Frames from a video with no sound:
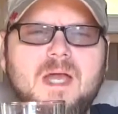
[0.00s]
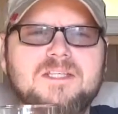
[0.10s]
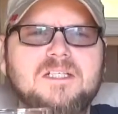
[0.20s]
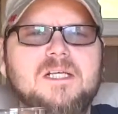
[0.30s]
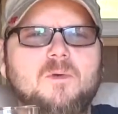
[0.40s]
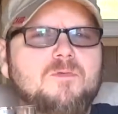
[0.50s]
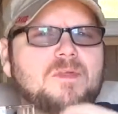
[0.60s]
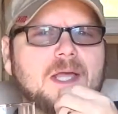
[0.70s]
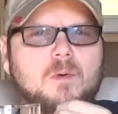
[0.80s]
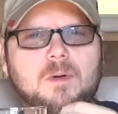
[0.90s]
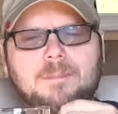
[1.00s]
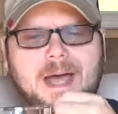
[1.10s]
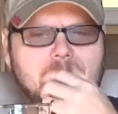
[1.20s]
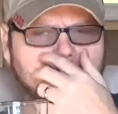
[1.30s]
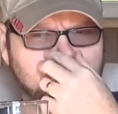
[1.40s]
It's a little thick on the
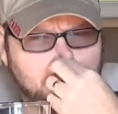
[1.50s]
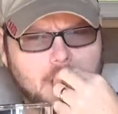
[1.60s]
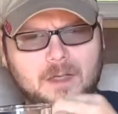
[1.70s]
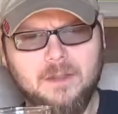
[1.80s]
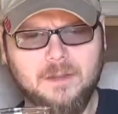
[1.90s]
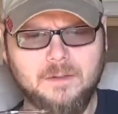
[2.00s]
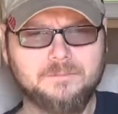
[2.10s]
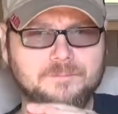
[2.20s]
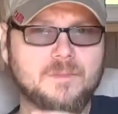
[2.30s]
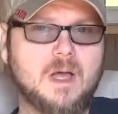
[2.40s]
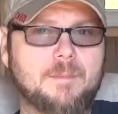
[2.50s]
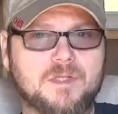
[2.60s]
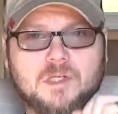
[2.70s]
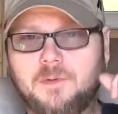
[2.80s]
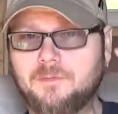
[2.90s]
palate. I'm
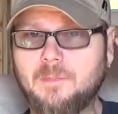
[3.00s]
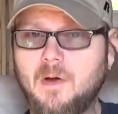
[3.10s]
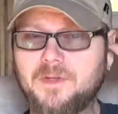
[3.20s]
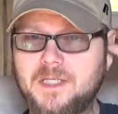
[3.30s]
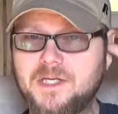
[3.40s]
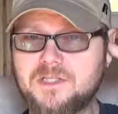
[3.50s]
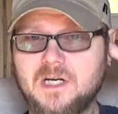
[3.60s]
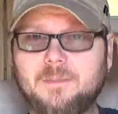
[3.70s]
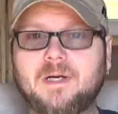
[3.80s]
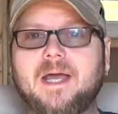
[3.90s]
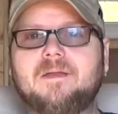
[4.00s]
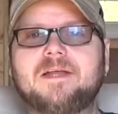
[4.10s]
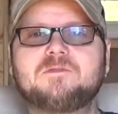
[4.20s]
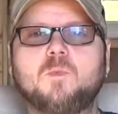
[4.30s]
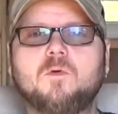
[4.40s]
assuming from all the yeast in there, but hey,
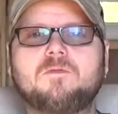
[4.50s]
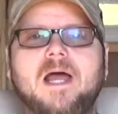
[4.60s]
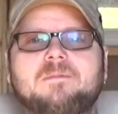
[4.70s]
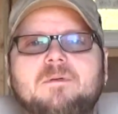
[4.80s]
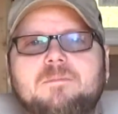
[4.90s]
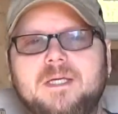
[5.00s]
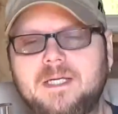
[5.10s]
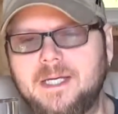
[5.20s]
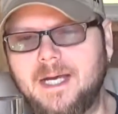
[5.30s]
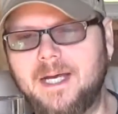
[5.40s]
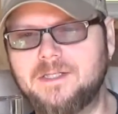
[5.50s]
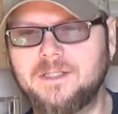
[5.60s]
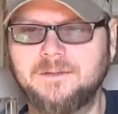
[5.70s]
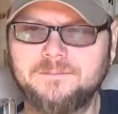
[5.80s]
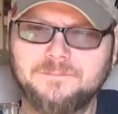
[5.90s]
that's more vitamin B, guys.